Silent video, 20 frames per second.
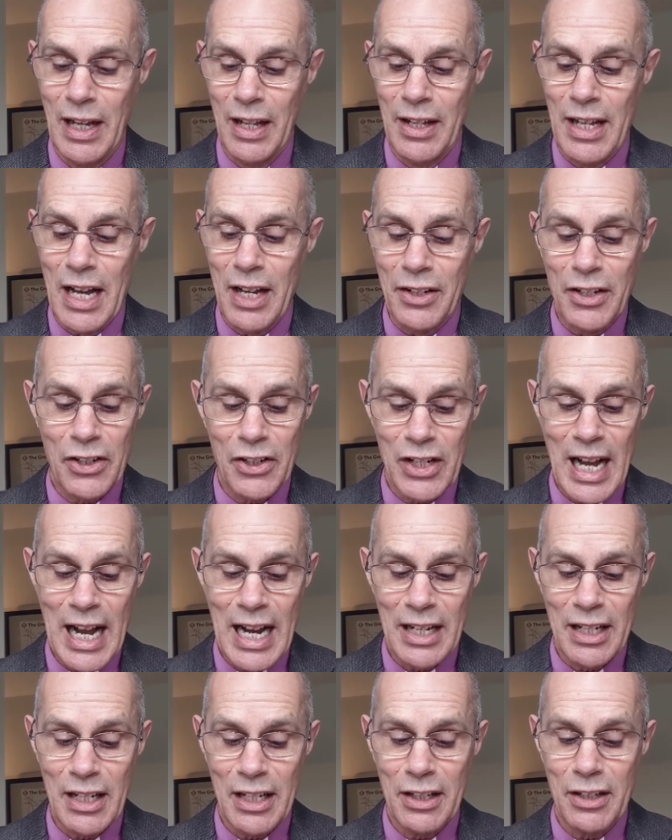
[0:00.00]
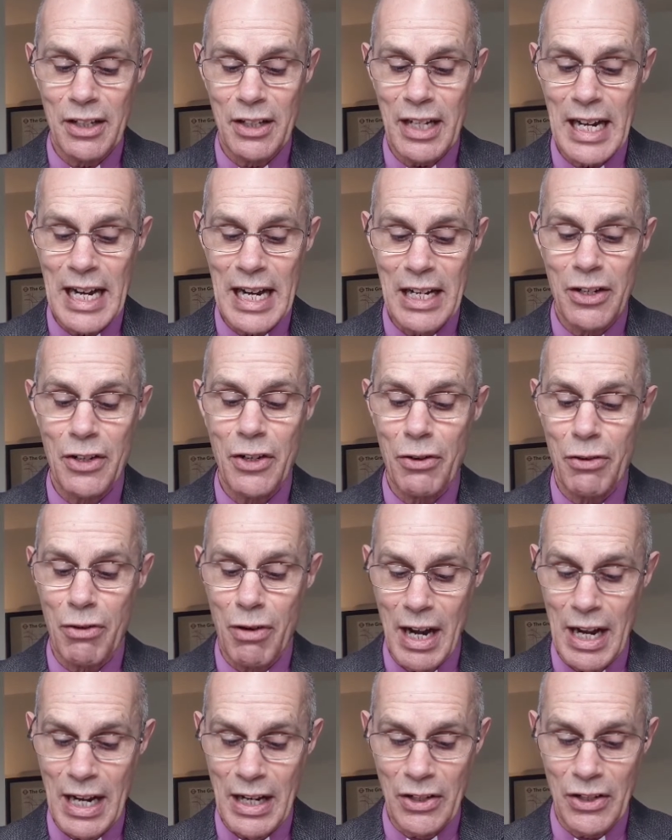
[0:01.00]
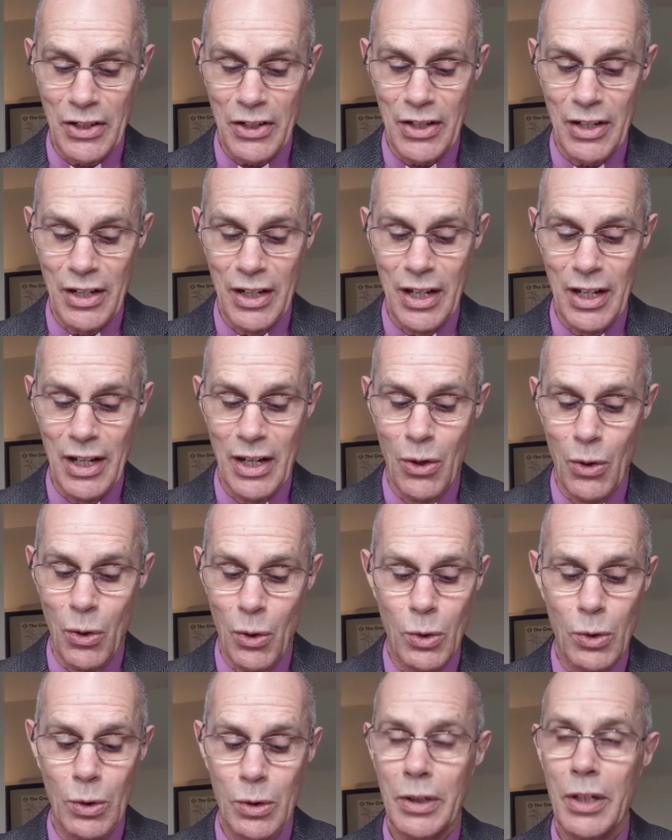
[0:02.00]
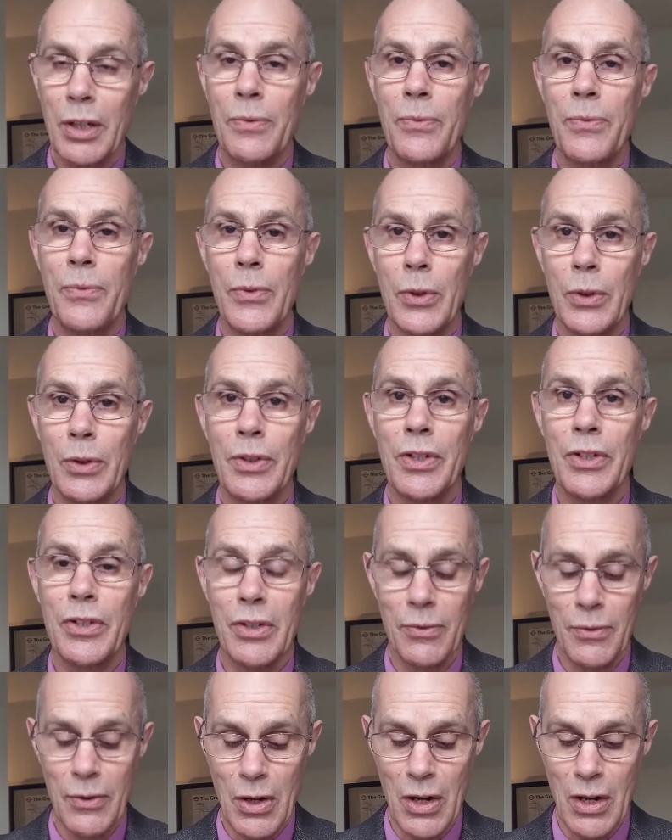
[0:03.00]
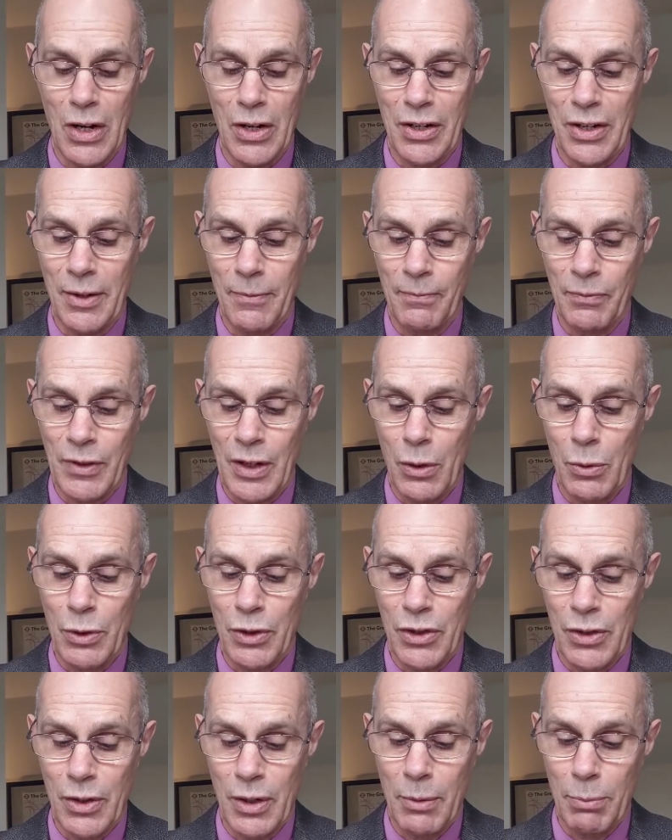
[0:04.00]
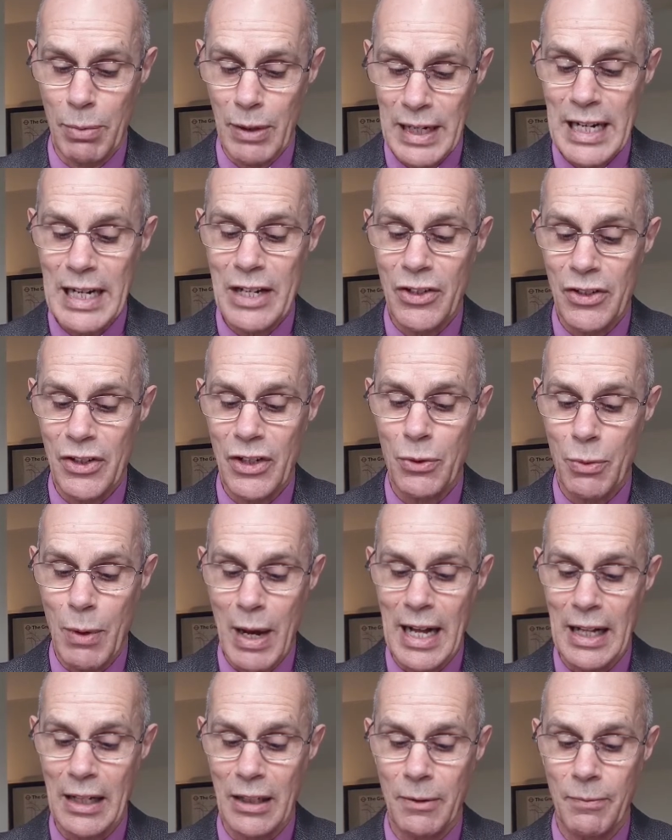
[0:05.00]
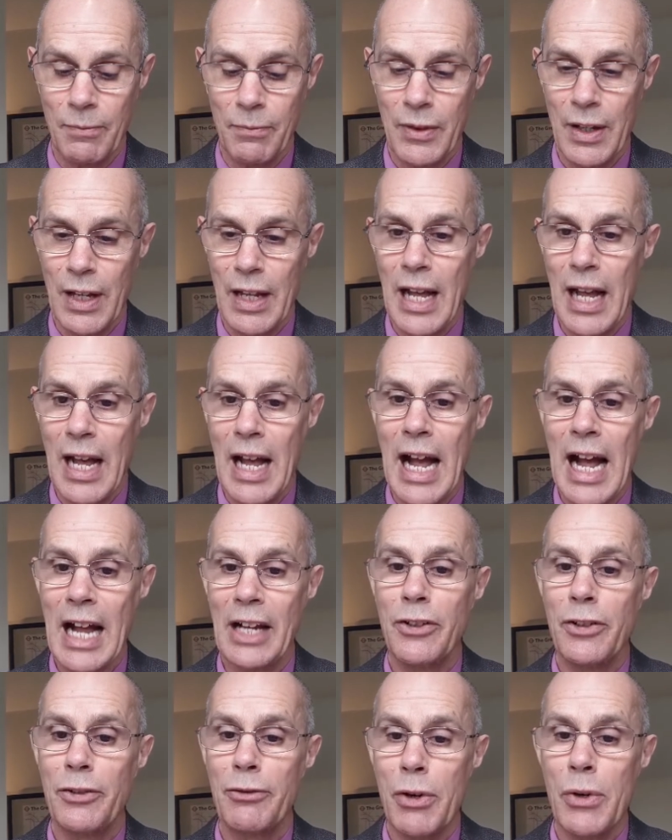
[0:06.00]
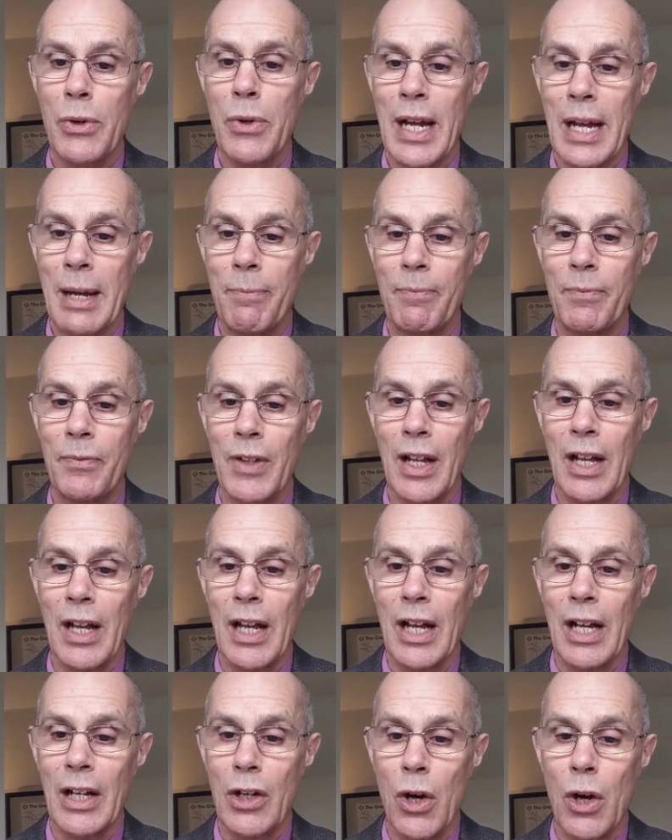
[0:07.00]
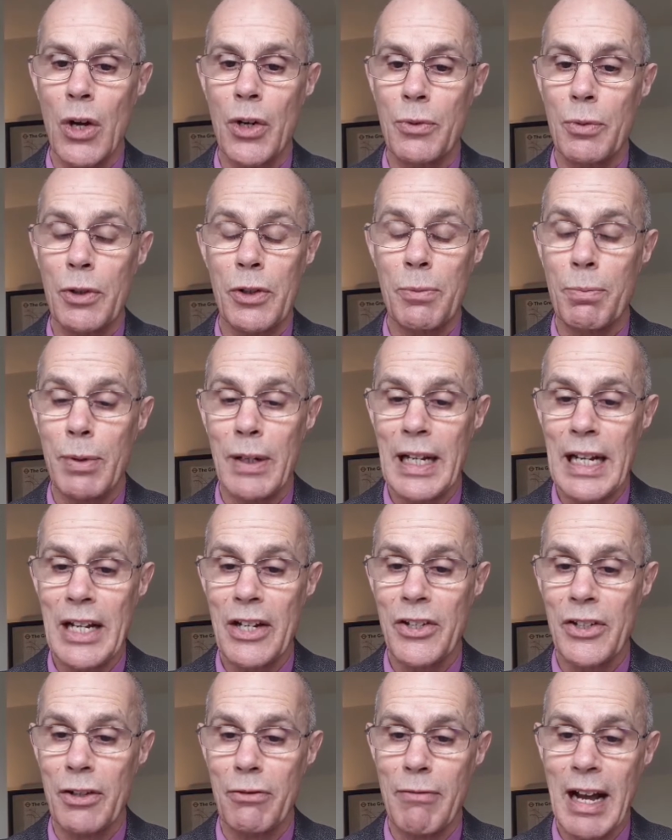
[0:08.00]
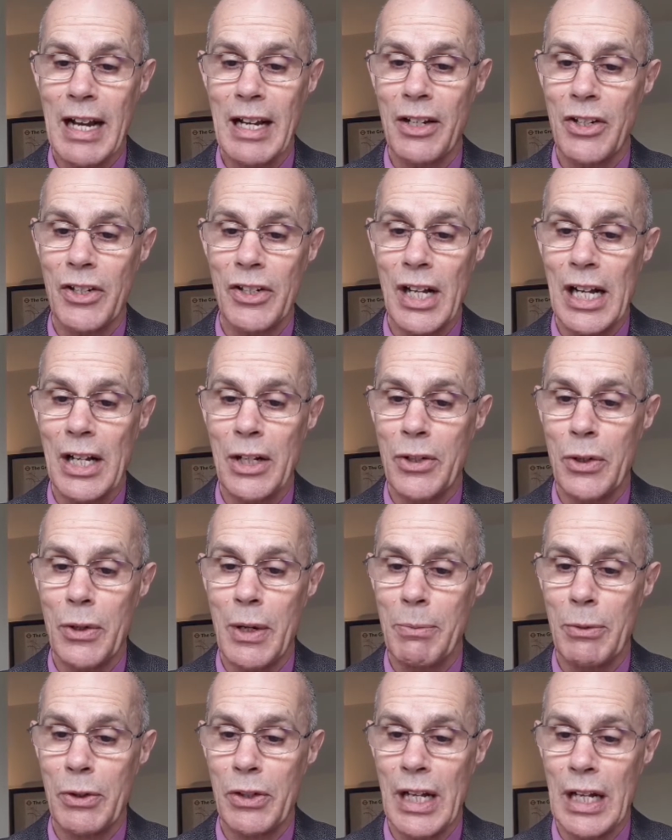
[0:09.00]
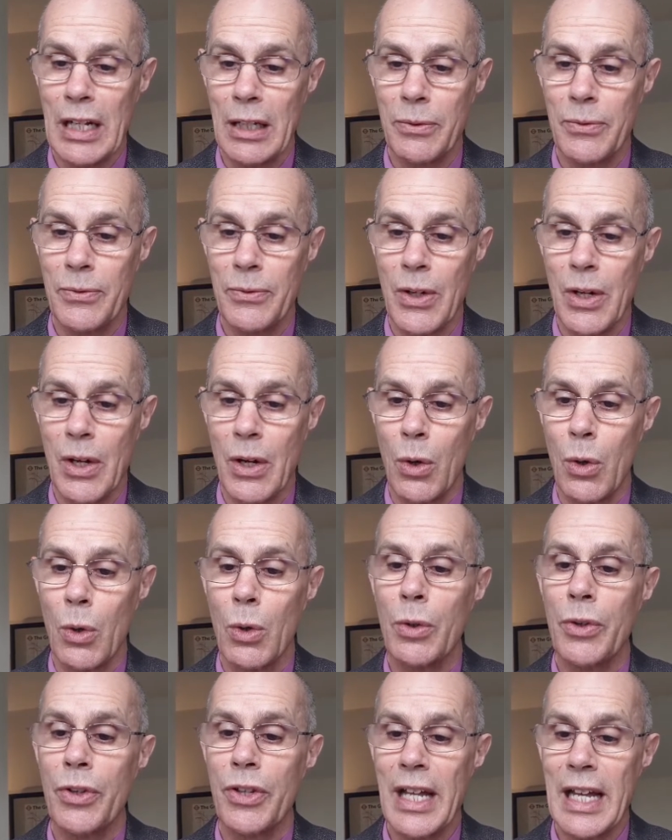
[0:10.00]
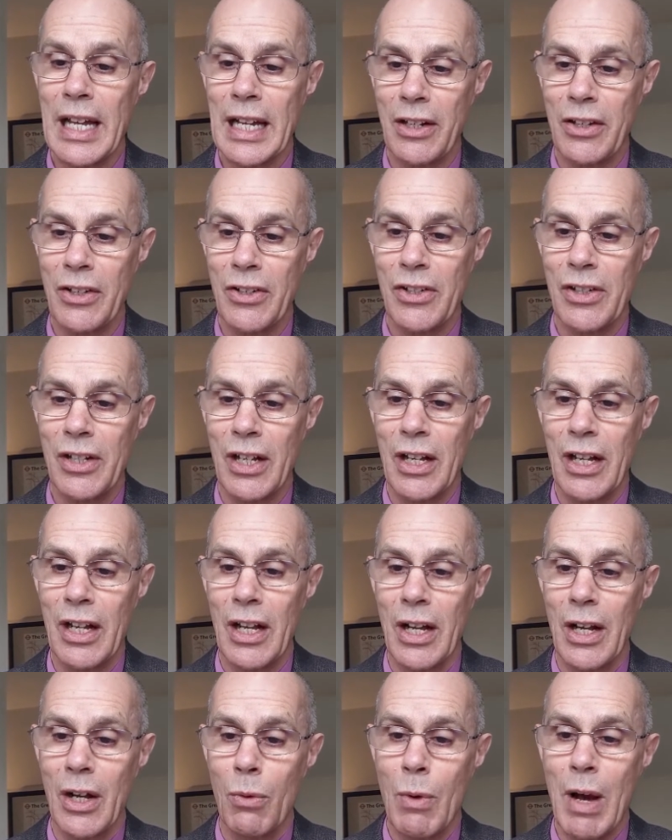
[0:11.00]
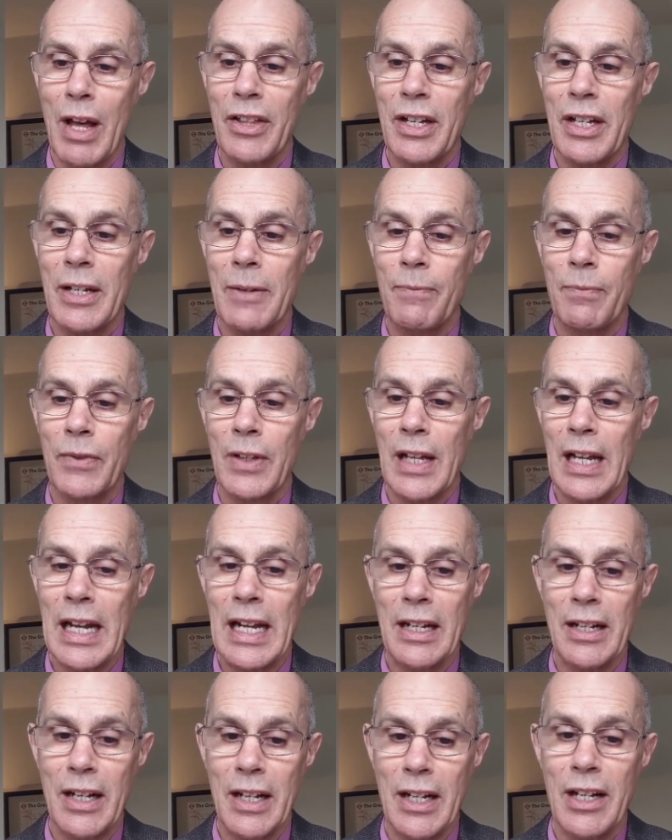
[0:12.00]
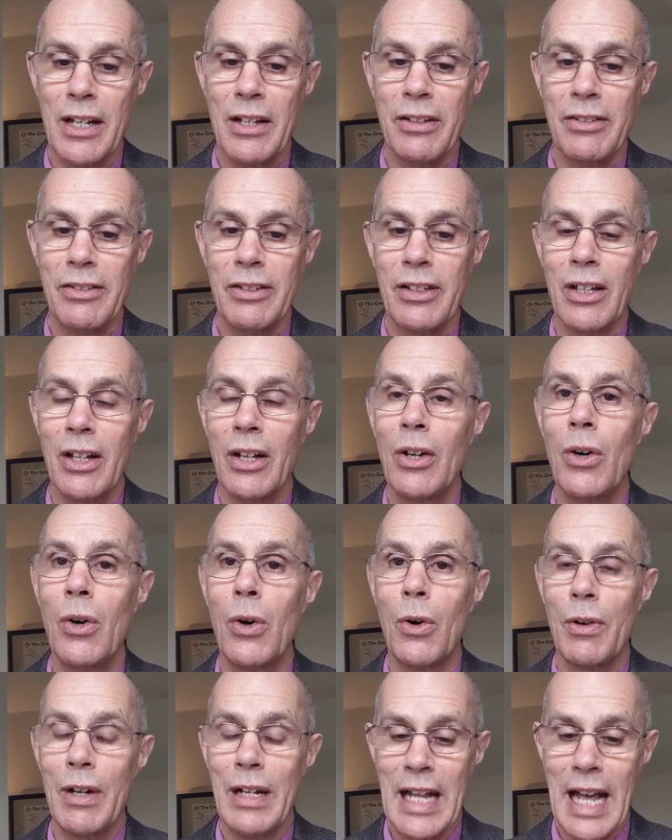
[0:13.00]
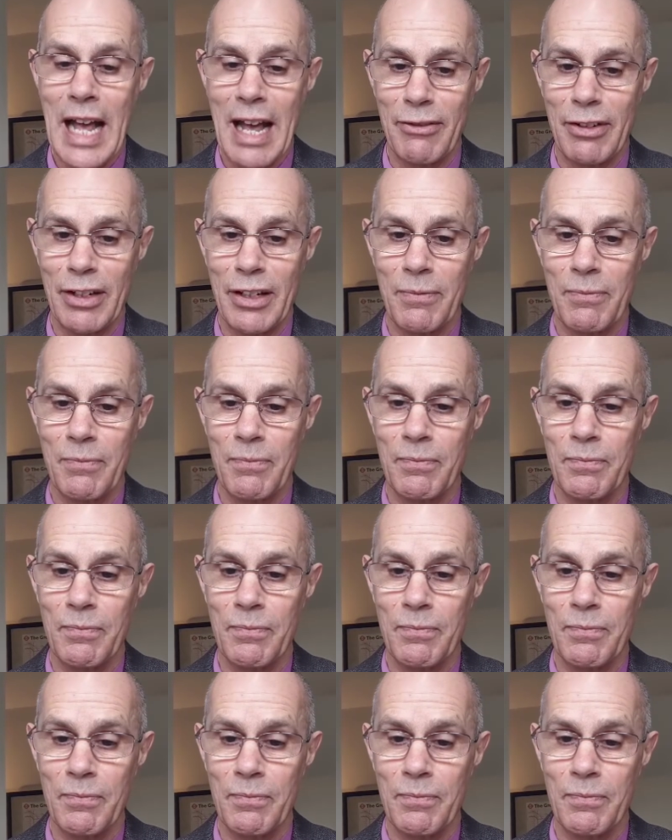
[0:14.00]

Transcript: the understanding that in Christ all the fullness of God was pleased to dwell, and through him God was pleased to reconcile to himself all things, whether in earth or in heaven.